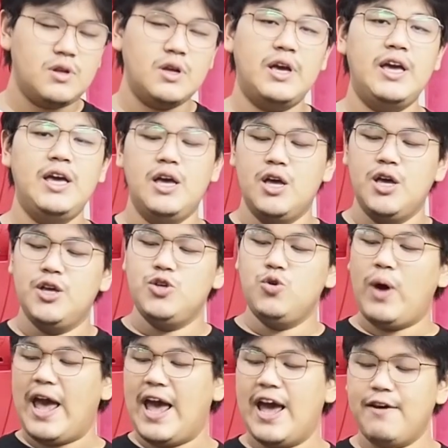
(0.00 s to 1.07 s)
Okay, you
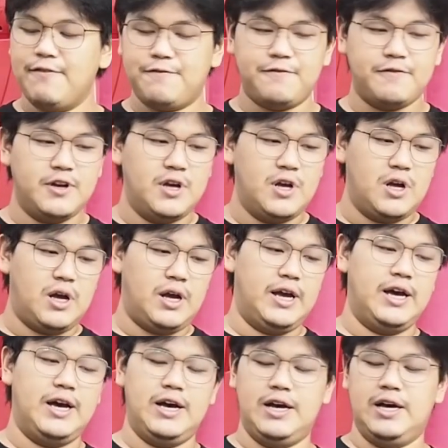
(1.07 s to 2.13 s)
have
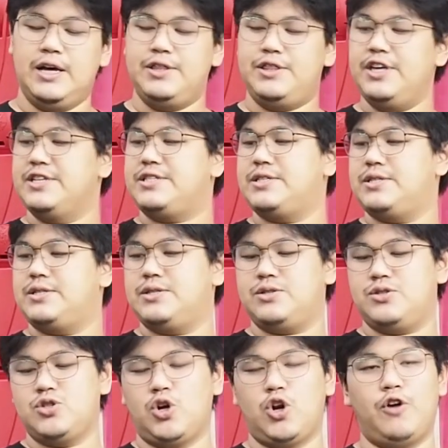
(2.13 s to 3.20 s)
this
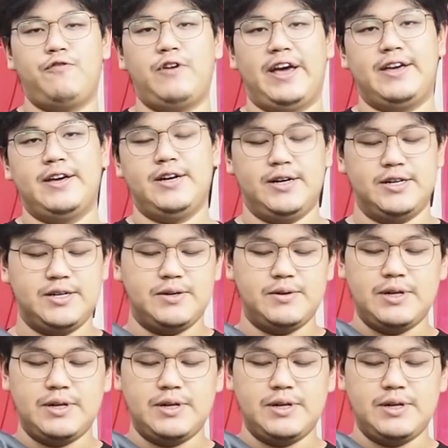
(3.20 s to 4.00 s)
sort of like a